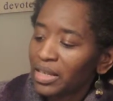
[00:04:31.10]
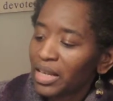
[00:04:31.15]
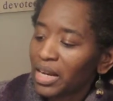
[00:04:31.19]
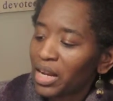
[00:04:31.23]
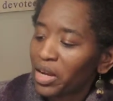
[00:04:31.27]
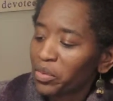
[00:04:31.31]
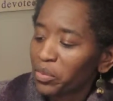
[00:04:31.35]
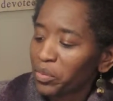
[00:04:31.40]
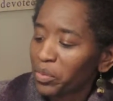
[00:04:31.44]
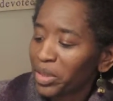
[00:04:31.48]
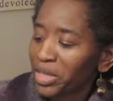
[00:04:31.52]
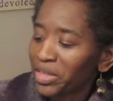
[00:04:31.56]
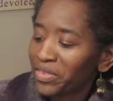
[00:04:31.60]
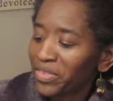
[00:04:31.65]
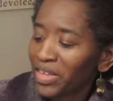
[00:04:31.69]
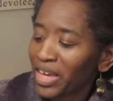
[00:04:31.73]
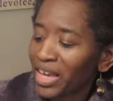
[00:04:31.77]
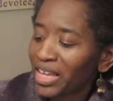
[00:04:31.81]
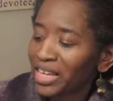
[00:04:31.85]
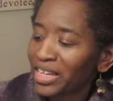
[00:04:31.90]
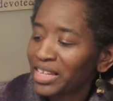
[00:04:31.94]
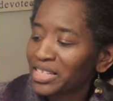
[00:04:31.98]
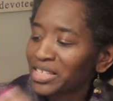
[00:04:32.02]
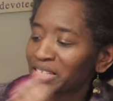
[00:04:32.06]
I'll read
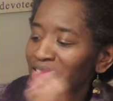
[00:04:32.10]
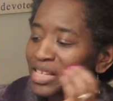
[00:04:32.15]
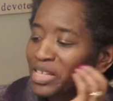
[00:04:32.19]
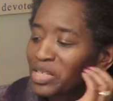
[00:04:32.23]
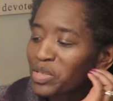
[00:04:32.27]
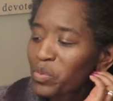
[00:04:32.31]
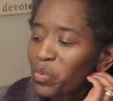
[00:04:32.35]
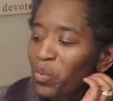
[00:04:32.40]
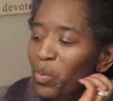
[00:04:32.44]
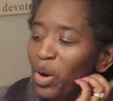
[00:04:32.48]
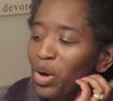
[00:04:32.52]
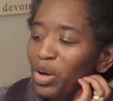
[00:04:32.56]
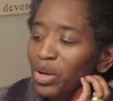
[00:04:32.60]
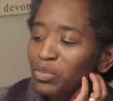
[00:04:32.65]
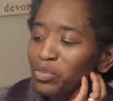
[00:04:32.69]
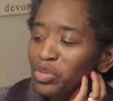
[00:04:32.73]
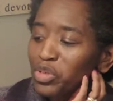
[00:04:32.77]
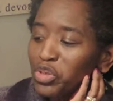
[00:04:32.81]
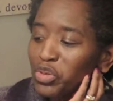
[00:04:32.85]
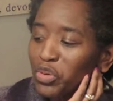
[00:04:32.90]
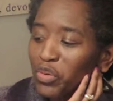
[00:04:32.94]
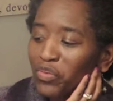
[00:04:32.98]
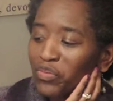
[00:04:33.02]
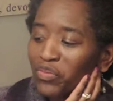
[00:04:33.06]
that. It says, welcome
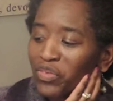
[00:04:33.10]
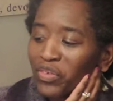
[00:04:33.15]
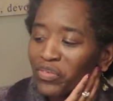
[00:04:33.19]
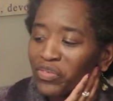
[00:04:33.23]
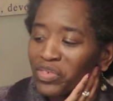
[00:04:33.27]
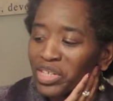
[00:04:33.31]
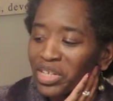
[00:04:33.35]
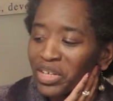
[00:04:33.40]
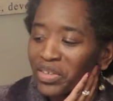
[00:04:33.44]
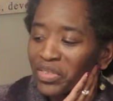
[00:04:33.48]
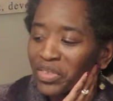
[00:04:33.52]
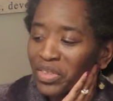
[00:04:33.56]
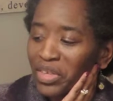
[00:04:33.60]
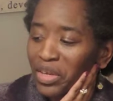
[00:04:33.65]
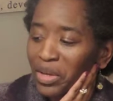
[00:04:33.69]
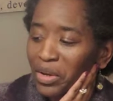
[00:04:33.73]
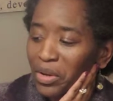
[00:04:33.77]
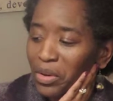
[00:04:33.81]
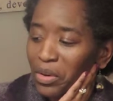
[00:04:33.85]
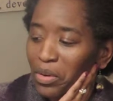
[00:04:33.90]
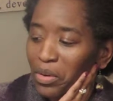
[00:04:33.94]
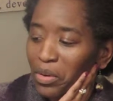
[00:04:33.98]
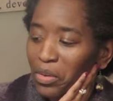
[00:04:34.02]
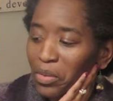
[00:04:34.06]
to your 50th
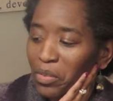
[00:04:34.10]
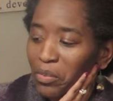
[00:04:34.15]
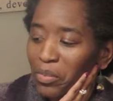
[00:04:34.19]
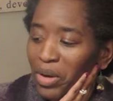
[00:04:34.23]
year.